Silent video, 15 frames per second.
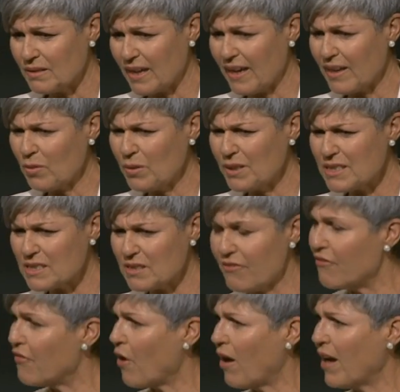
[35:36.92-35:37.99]
how do we
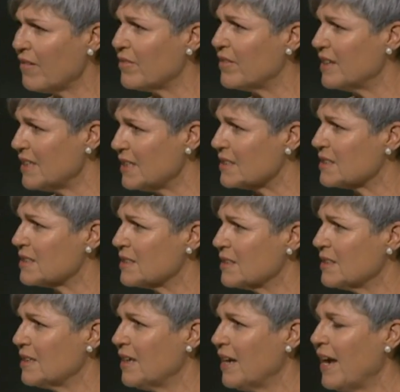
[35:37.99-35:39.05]
survive this?
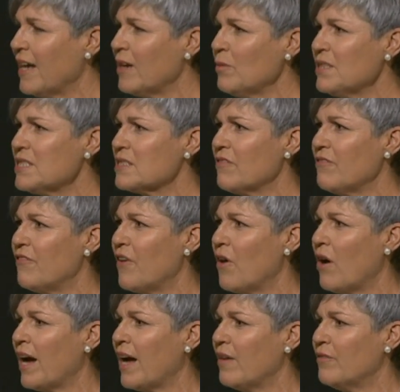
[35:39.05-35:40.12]
How do we
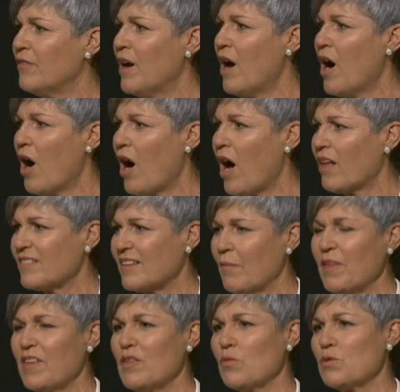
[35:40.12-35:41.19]
survive
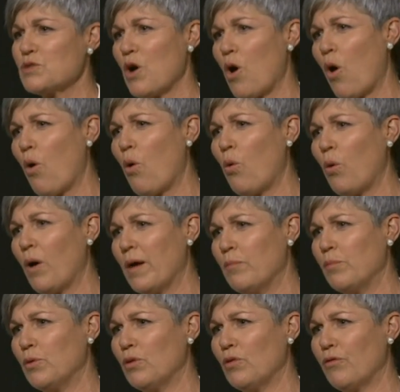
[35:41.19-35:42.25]
something that was whole
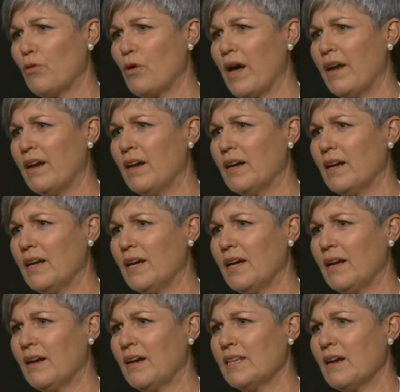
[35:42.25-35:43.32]
and beautiful? And
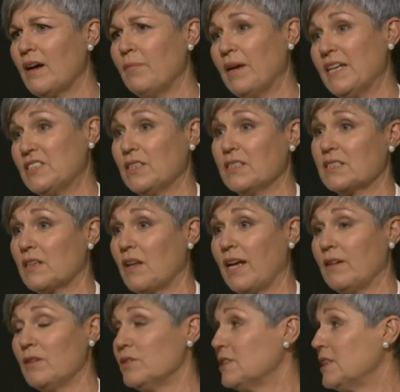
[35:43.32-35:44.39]
I, I imagine it's
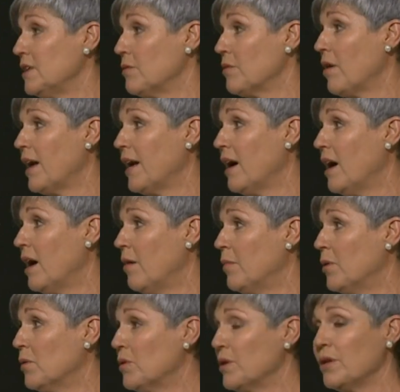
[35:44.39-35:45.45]
like losing your right
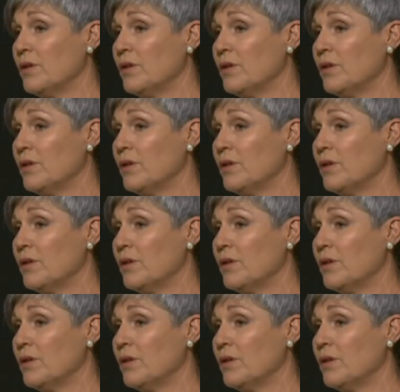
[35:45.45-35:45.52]
arm or